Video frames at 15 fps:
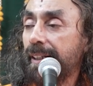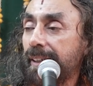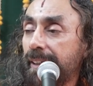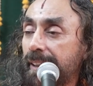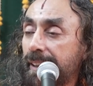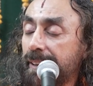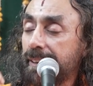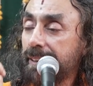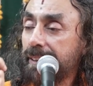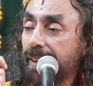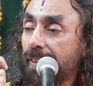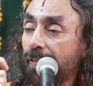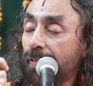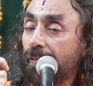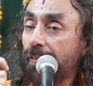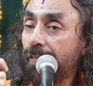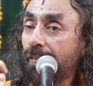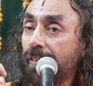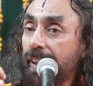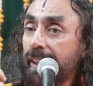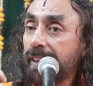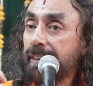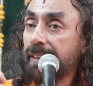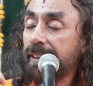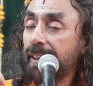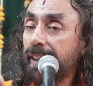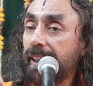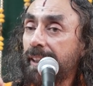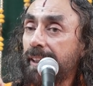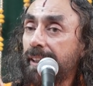This fixed
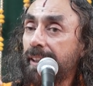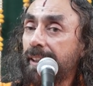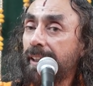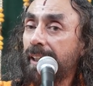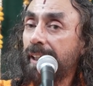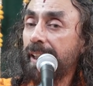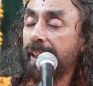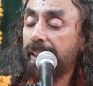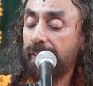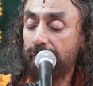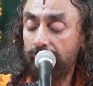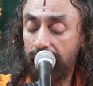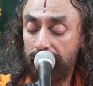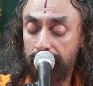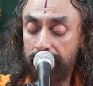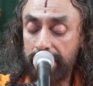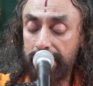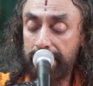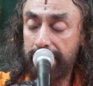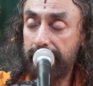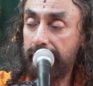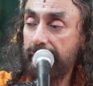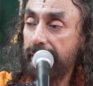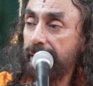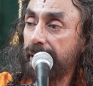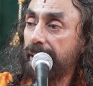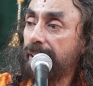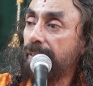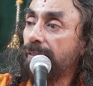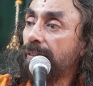intellect will be
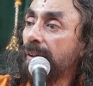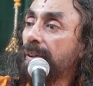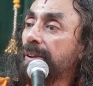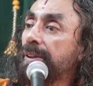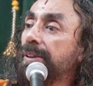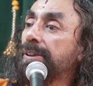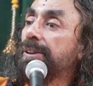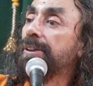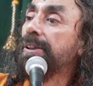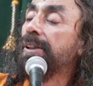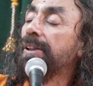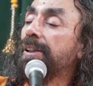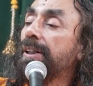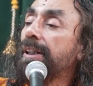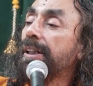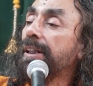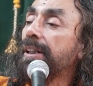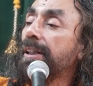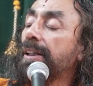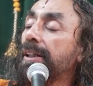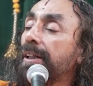needed for the journey.